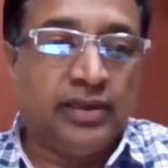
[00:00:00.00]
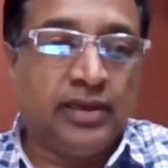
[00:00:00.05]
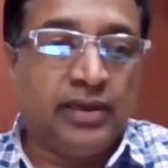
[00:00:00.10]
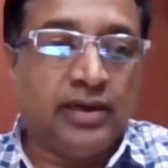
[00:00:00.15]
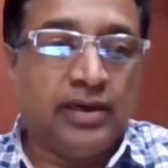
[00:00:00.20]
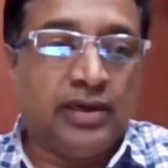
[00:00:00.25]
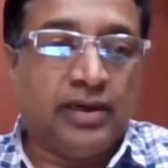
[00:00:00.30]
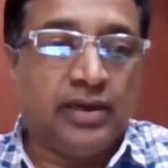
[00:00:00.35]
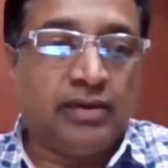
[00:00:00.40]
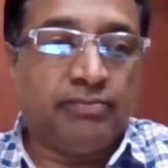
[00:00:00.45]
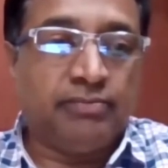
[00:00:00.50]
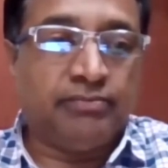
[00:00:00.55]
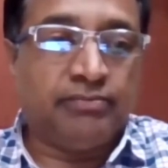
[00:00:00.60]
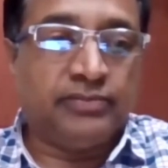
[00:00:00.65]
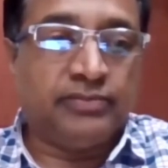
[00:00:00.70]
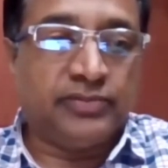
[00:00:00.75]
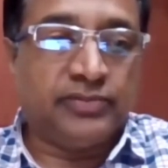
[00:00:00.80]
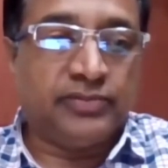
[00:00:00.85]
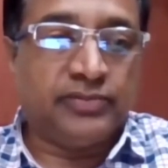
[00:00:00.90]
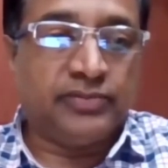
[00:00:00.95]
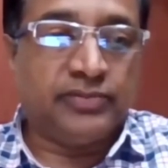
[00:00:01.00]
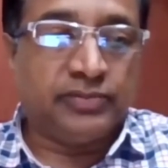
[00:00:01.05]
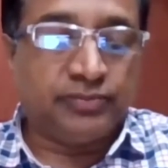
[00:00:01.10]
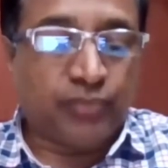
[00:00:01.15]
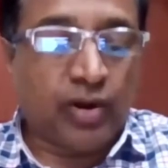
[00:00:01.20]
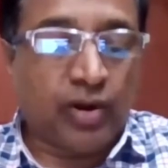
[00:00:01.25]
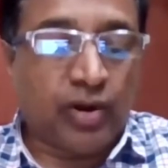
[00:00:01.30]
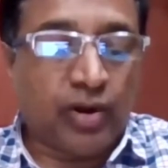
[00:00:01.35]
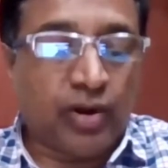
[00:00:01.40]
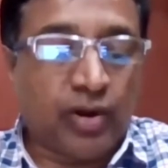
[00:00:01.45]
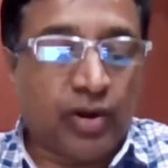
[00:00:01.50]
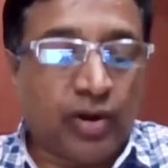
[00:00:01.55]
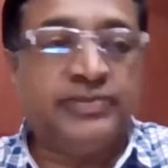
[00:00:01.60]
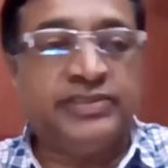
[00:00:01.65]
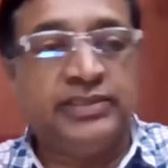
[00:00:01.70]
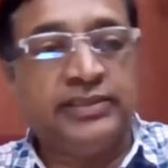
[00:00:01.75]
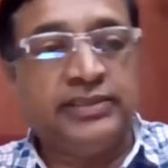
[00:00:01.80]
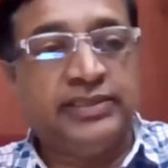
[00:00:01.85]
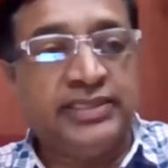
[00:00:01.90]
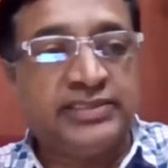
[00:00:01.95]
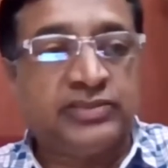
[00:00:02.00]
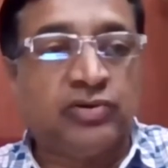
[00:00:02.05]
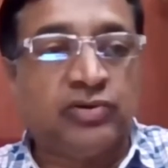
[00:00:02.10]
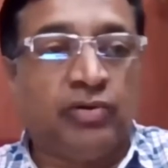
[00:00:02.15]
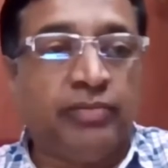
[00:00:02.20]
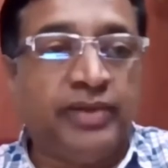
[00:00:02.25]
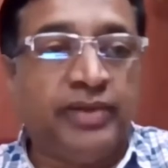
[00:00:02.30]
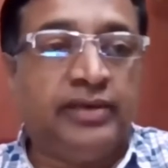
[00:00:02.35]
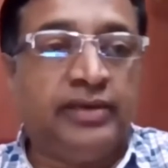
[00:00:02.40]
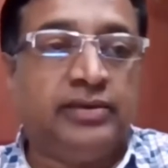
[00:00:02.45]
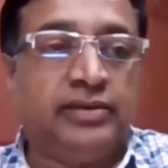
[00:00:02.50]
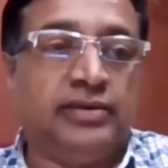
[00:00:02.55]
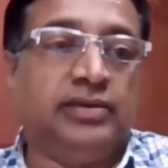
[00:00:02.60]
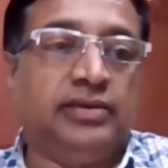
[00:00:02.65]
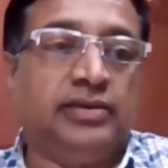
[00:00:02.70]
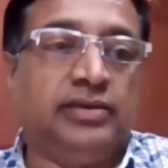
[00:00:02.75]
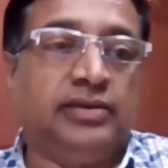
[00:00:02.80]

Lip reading: problems in this domain,